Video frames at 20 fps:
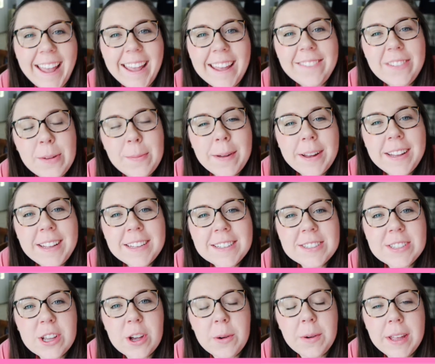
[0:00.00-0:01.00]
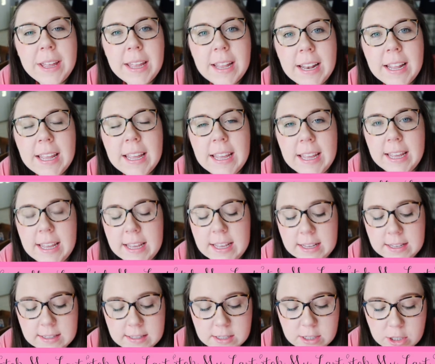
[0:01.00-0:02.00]
Hey everybody, so it
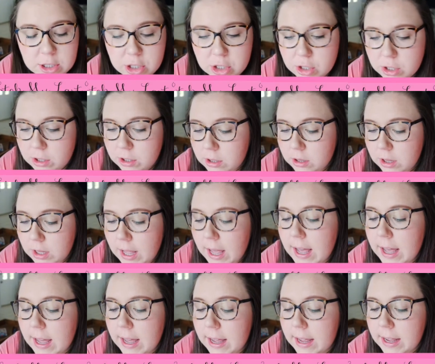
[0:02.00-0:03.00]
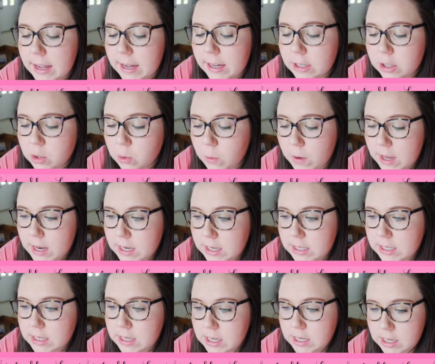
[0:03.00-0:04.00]
is July
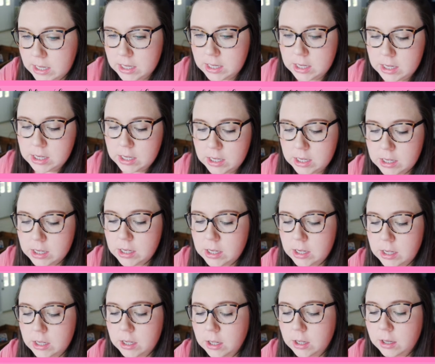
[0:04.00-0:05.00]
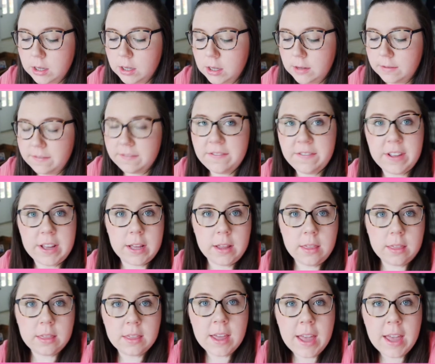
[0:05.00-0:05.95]
25th